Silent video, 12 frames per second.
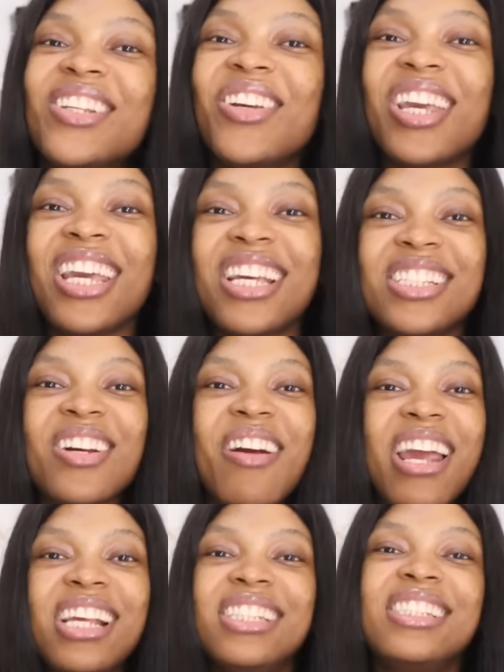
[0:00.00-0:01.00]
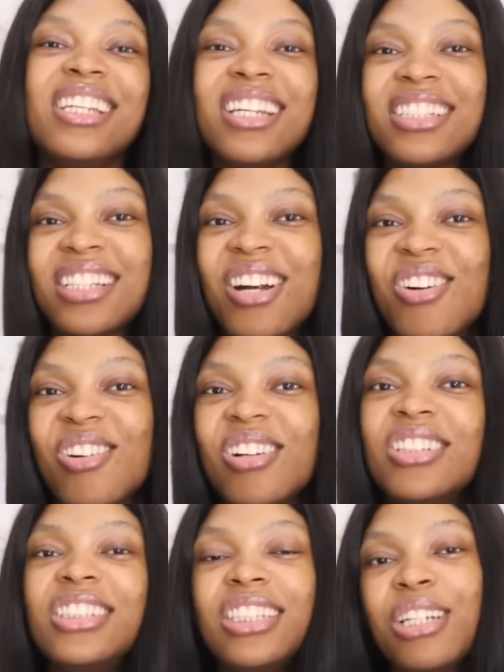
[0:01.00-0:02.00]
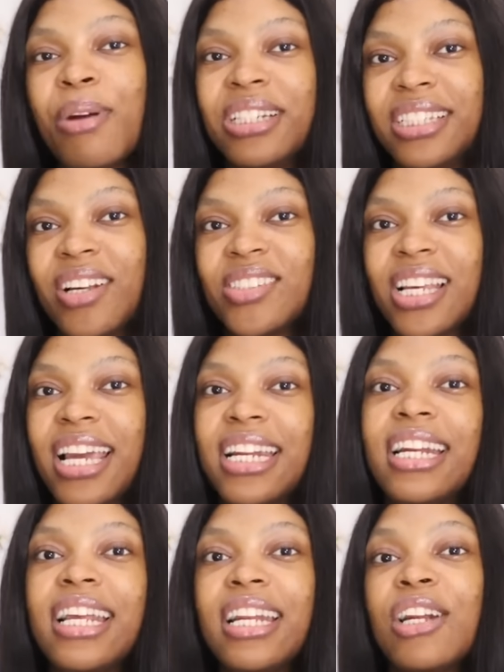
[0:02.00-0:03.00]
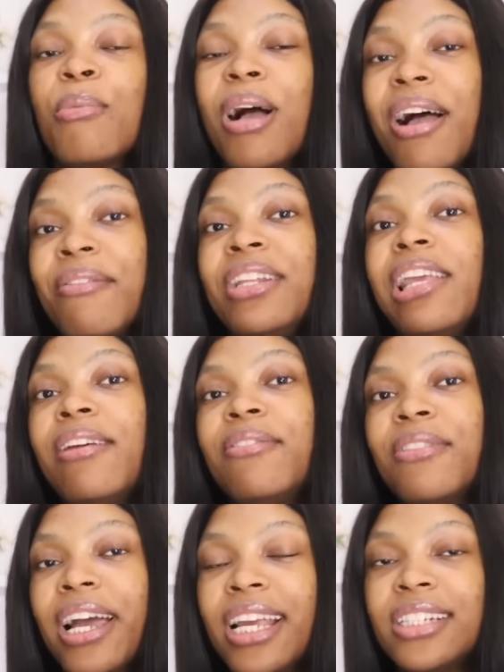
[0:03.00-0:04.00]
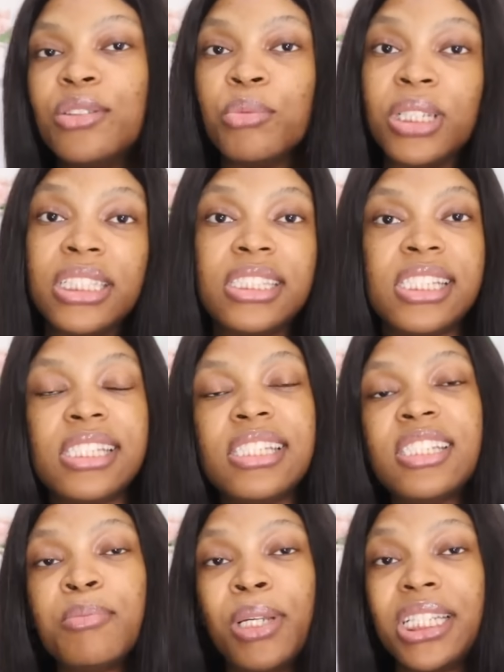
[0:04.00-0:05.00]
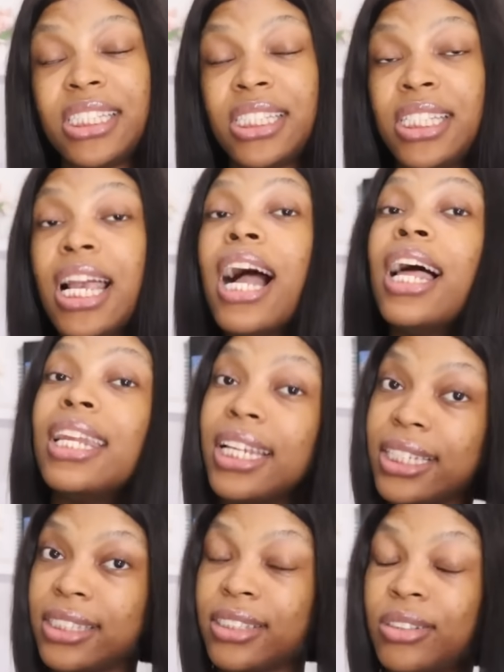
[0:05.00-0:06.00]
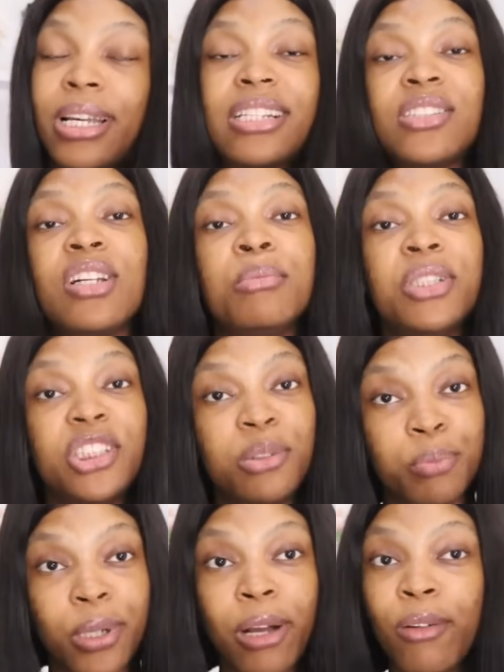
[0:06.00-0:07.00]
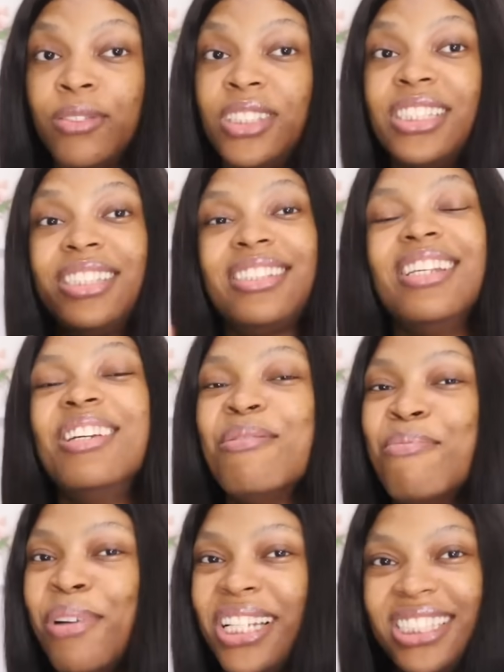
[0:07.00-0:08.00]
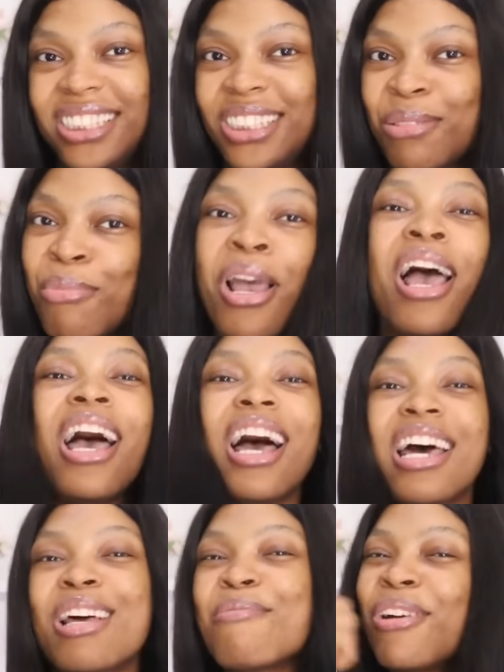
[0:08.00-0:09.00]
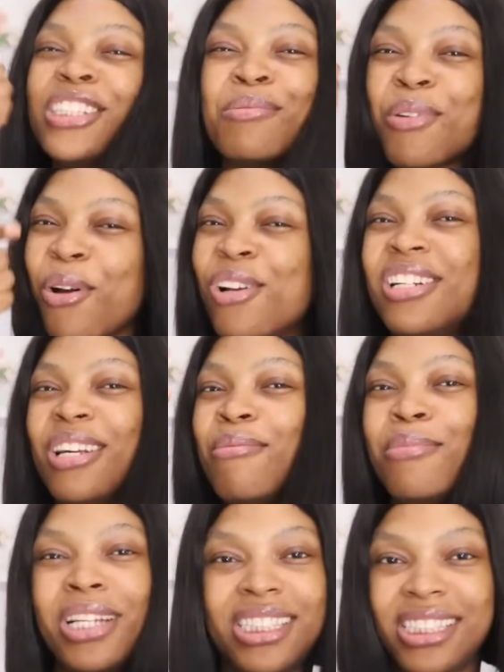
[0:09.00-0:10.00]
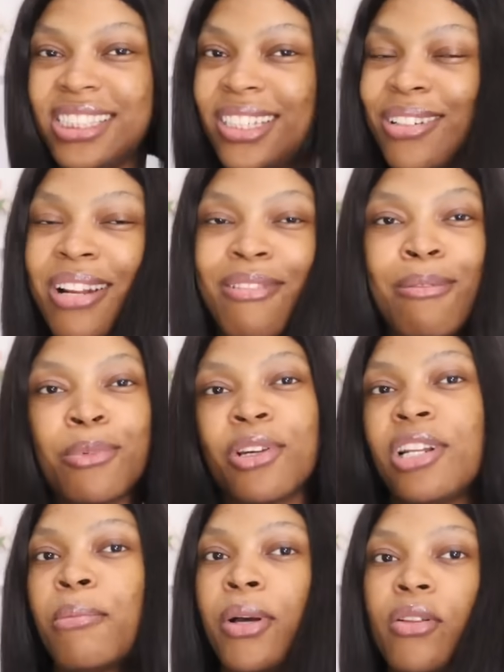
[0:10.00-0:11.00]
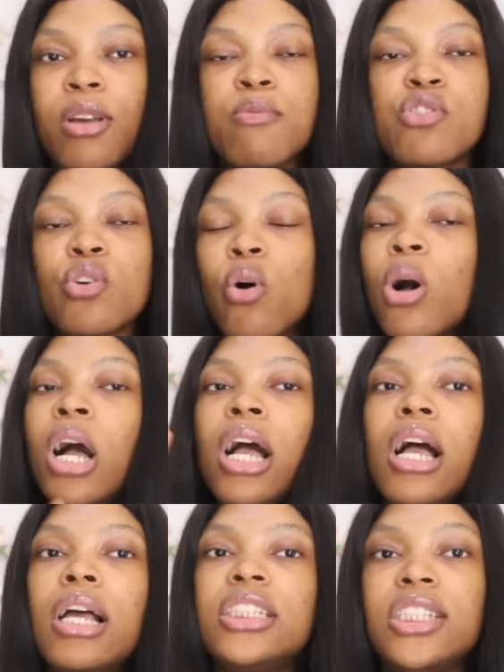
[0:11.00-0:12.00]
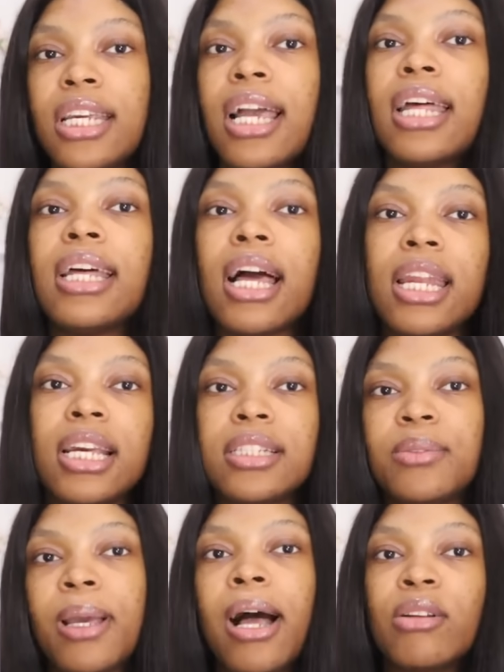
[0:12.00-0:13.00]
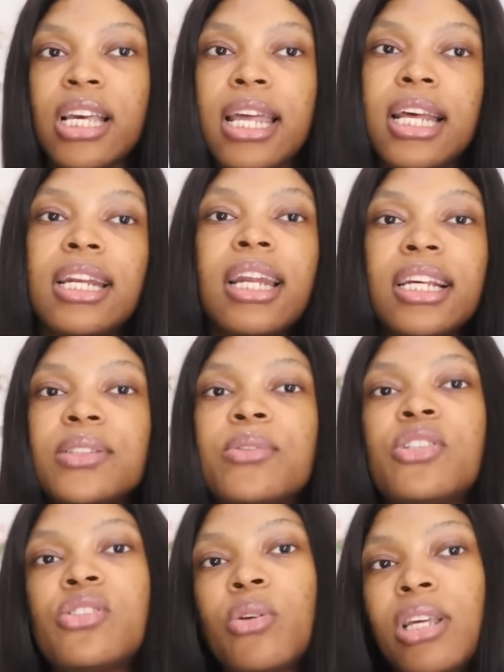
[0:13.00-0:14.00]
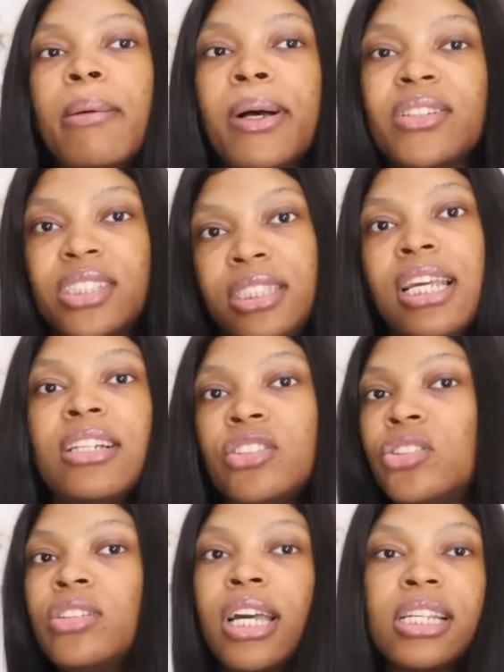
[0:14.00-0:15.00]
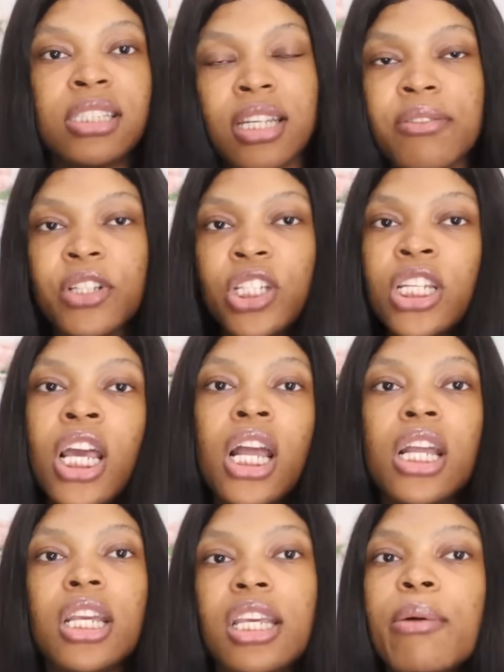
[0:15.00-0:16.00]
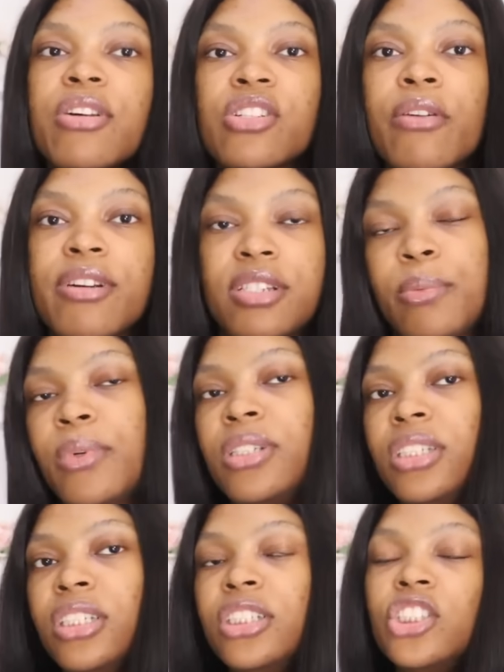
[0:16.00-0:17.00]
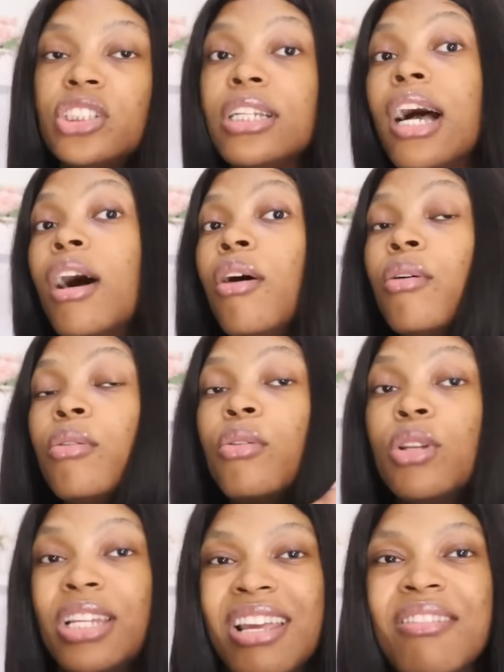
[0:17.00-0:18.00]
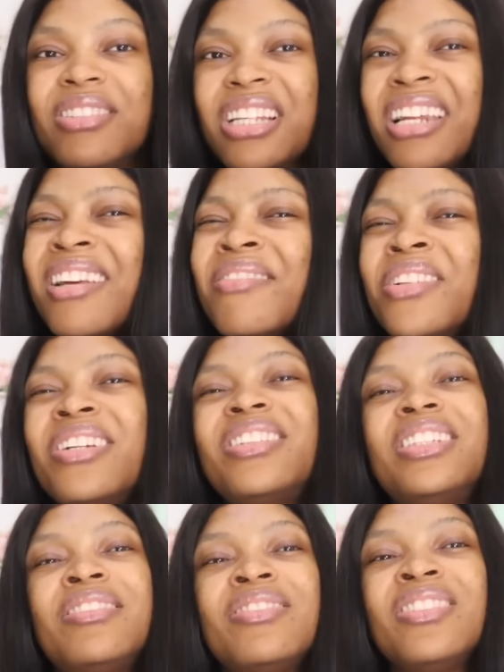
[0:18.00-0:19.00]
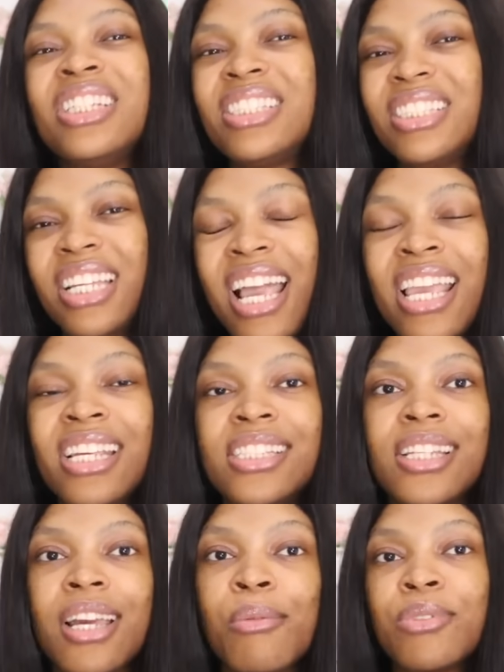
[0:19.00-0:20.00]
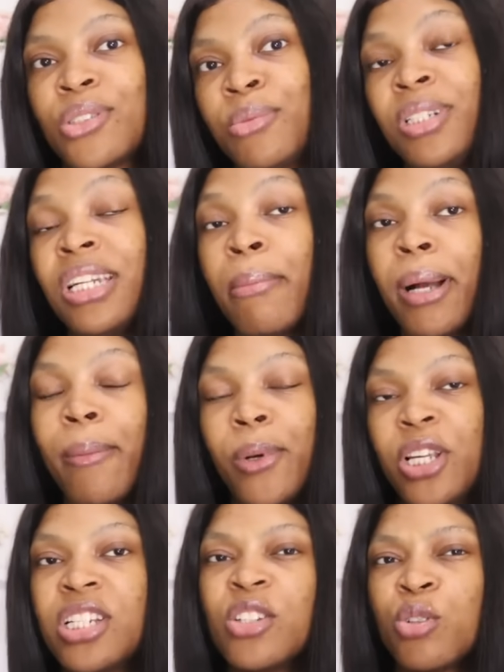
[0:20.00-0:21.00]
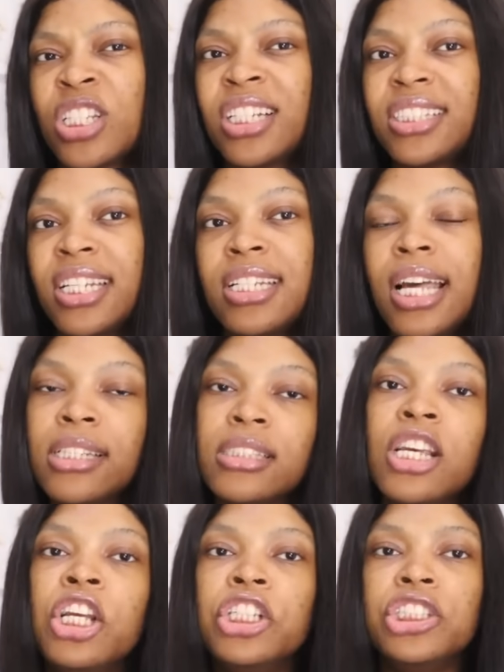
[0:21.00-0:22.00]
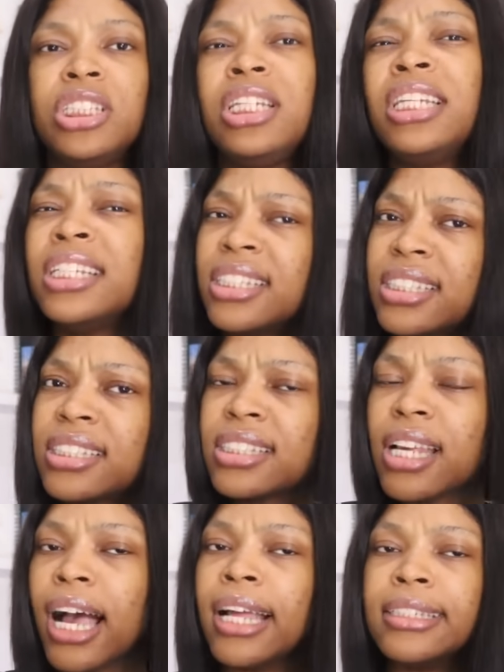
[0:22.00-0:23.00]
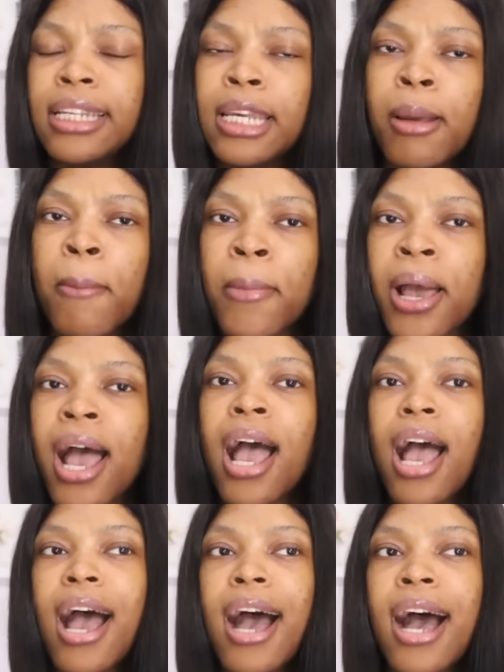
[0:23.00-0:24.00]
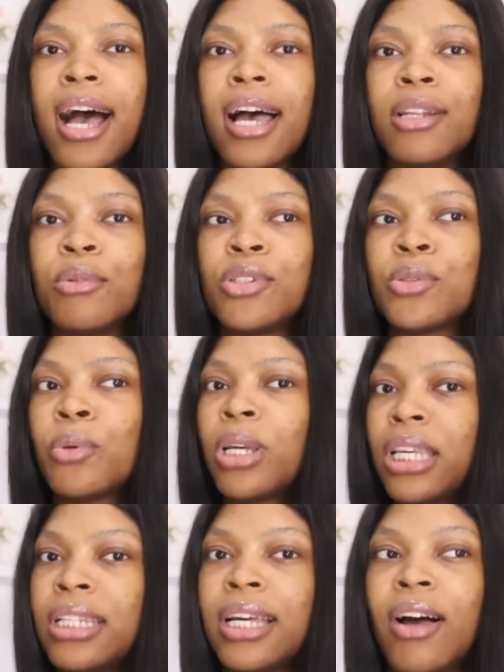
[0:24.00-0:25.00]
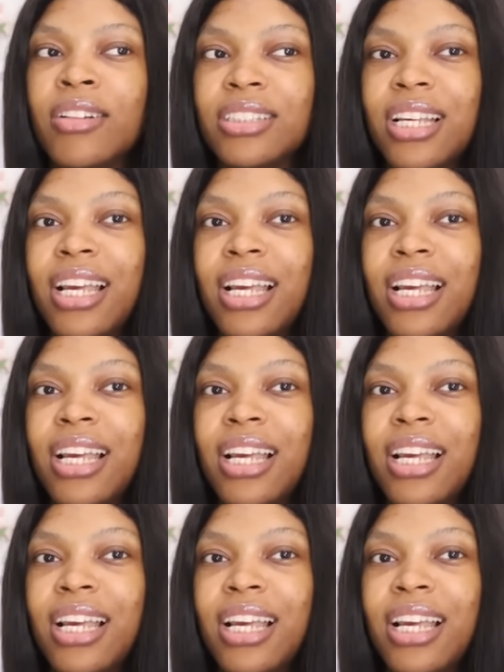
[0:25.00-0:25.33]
It's okay, it's alright. Later on, she went outside and ended up having a fight with Cee-C's bestie, Alex. You guys know I'm a shipper of this bestie ship, and I'm going to be calling them besties whenever I'm talking about them. So, Shay and Alex were outside, and Alex was just talking about the attitude that he's giving. He was not responding. She now left. I don't even know if she even hissed the kind hiss that he was complaining about, but he was not saying that she hissed at him and was working out.